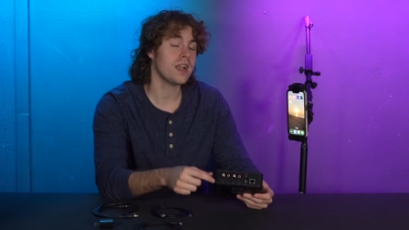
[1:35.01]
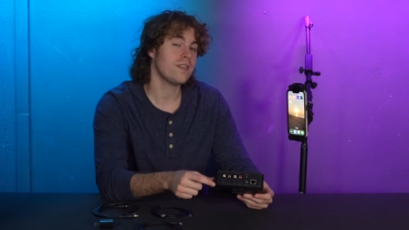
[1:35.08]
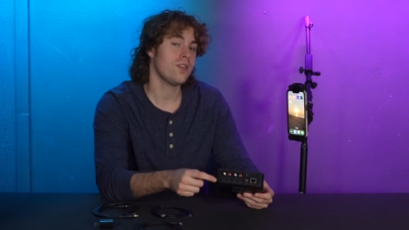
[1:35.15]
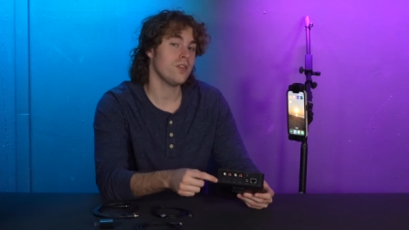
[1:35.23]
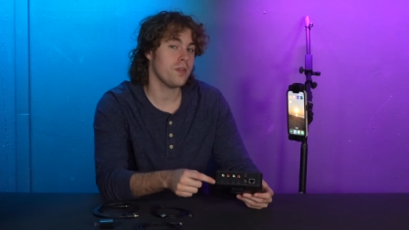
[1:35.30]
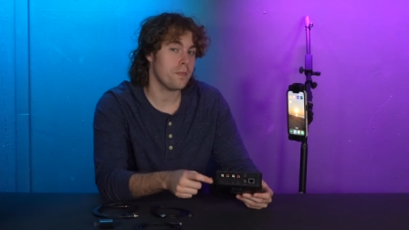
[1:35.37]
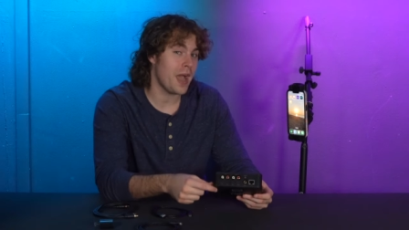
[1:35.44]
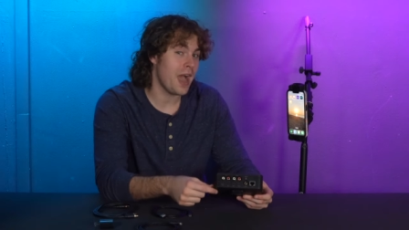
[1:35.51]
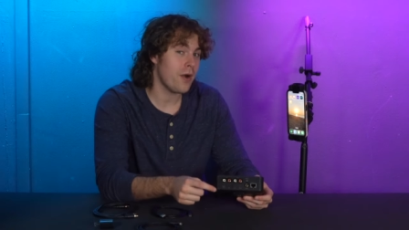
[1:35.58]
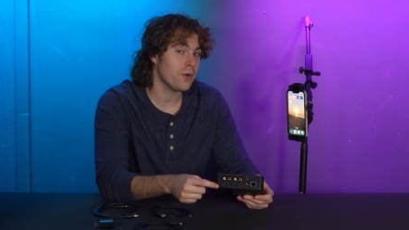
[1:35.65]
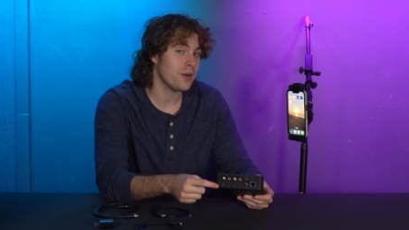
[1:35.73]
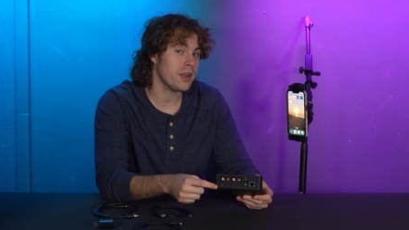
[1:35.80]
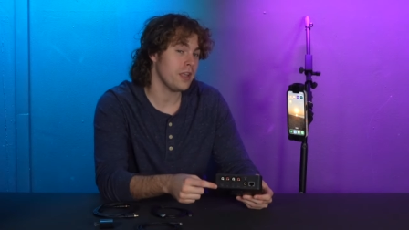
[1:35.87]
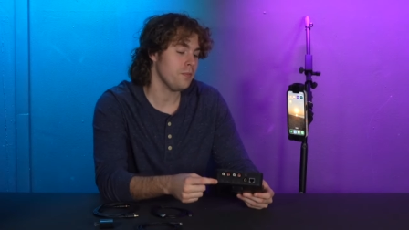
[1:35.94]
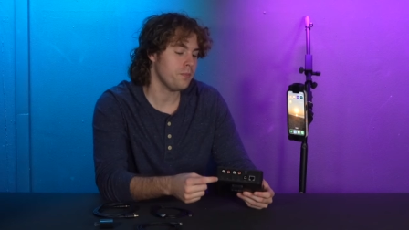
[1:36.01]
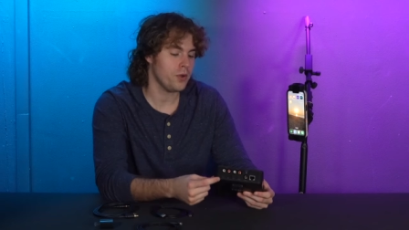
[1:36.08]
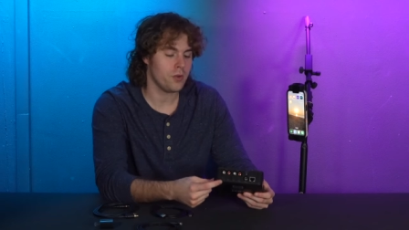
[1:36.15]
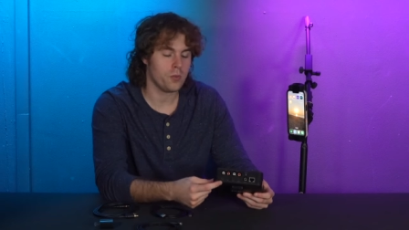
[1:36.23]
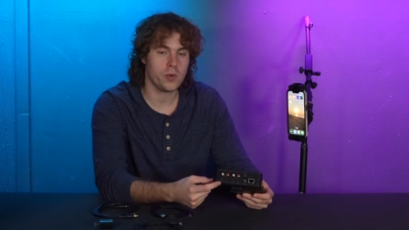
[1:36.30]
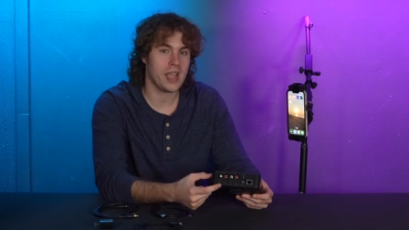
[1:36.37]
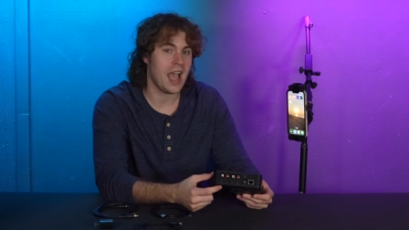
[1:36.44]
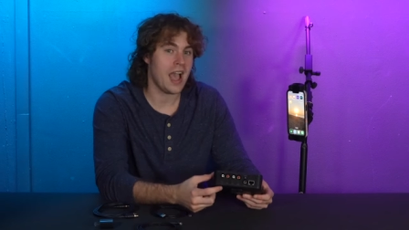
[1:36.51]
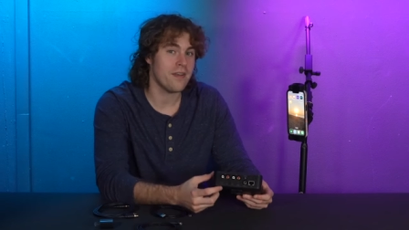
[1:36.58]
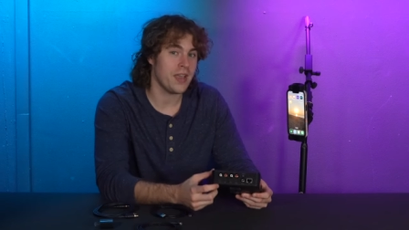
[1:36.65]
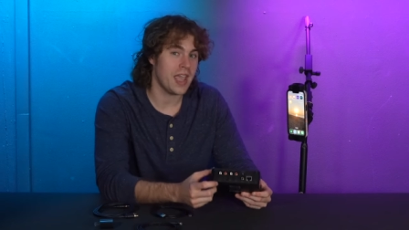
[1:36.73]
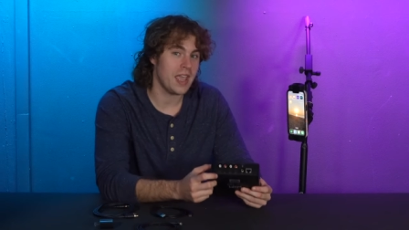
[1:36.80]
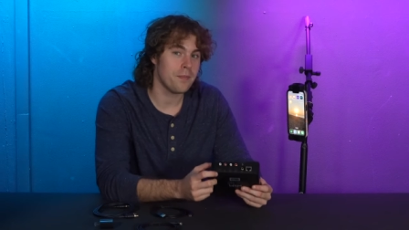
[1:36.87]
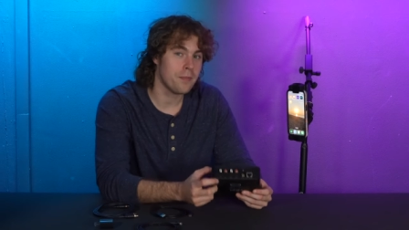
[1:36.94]
Next to the power input, we
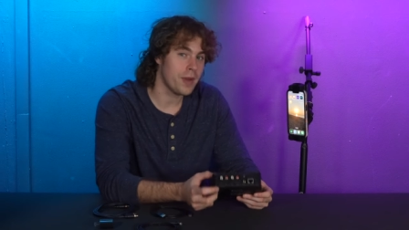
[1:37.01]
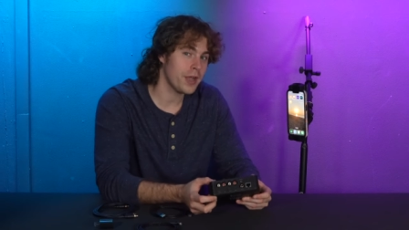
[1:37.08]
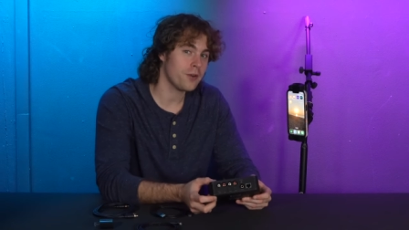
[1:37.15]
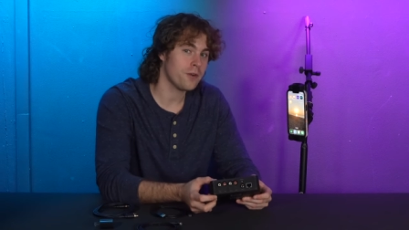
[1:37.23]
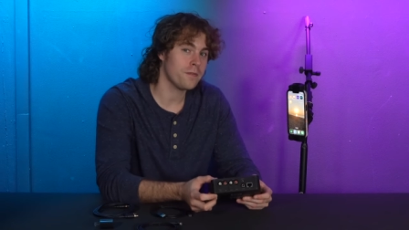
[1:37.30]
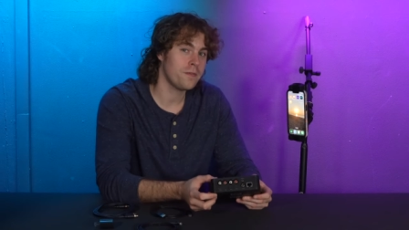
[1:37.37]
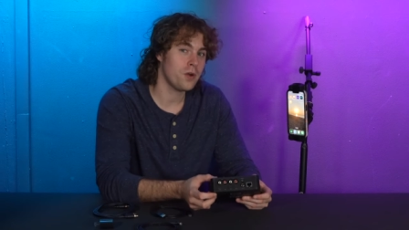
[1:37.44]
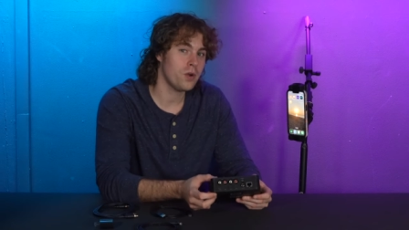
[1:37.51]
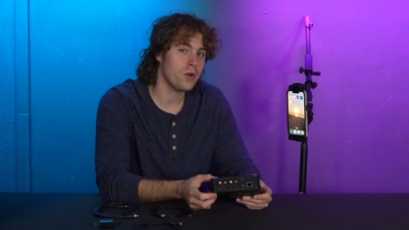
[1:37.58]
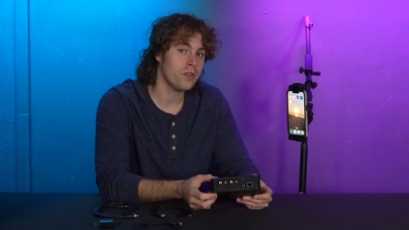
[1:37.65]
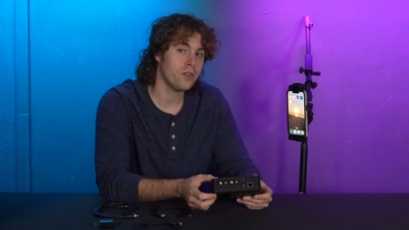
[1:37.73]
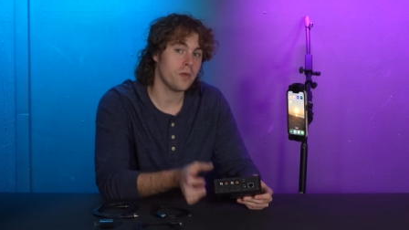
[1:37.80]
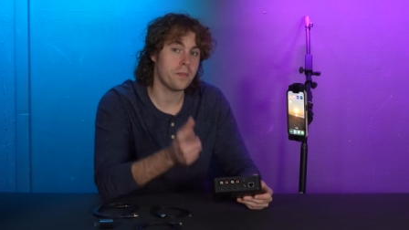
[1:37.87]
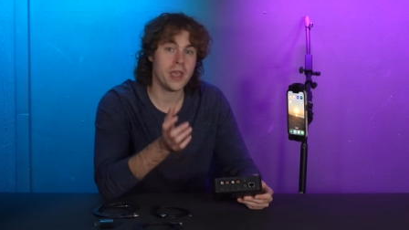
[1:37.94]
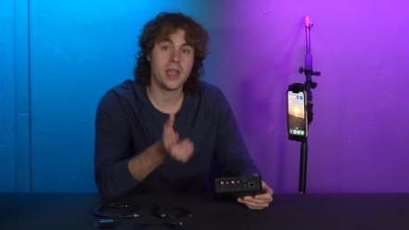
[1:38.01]
have a microphone to